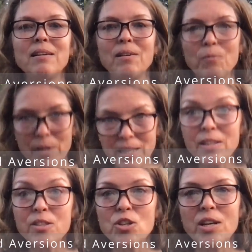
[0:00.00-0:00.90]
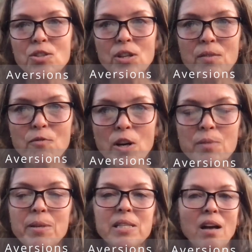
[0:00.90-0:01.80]
within the changing
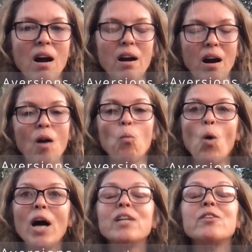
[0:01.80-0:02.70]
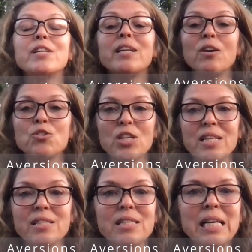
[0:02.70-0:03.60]
environment are wired in our
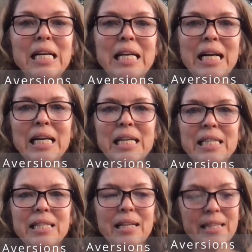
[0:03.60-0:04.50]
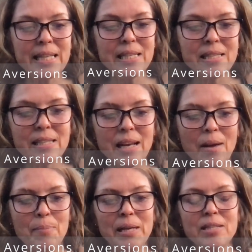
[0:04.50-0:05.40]
genes. And this
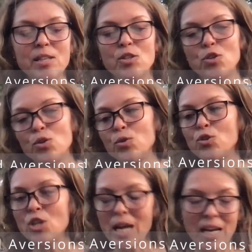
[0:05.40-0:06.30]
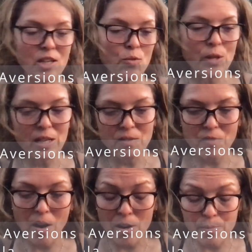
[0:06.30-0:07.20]
ability to change within the
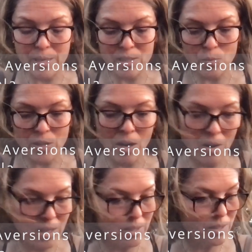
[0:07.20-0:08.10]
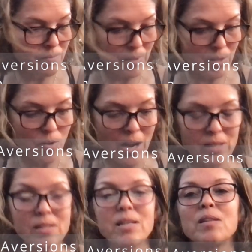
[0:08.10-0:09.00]
environment without us
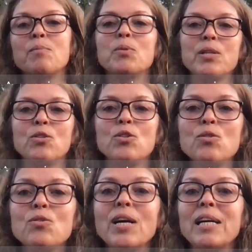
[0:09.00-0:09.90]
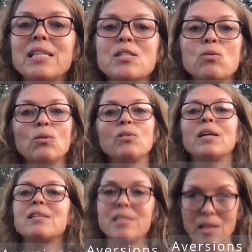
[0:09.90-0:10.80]
asking the body to do that is called
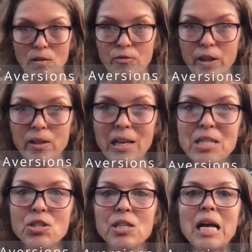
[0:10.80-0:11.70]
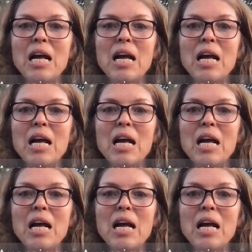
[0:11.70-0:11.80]
self-regulation,